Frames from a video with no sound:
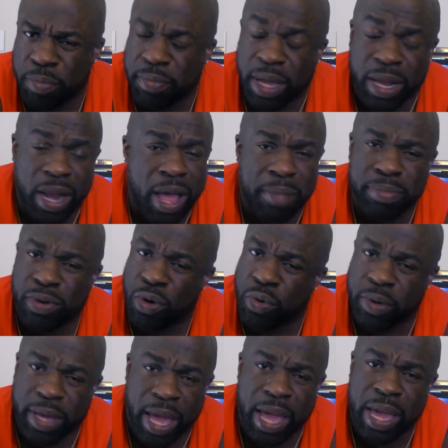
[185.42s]
man. I'm
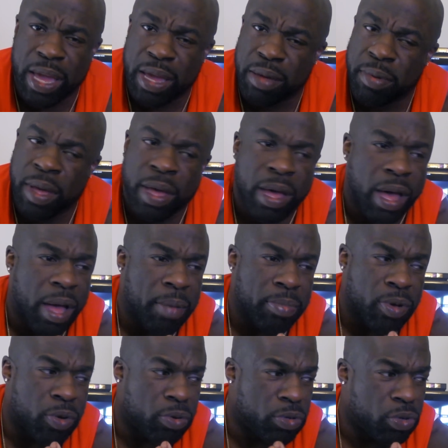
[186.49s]
gonna game. I'm
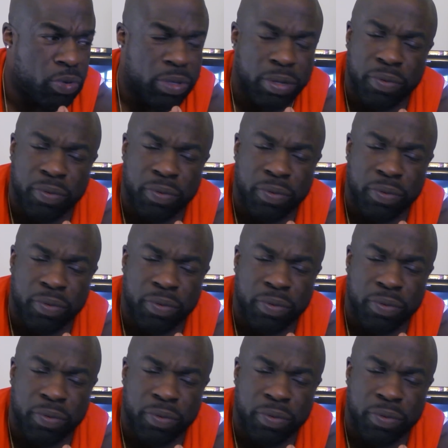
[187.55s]
gonna do it.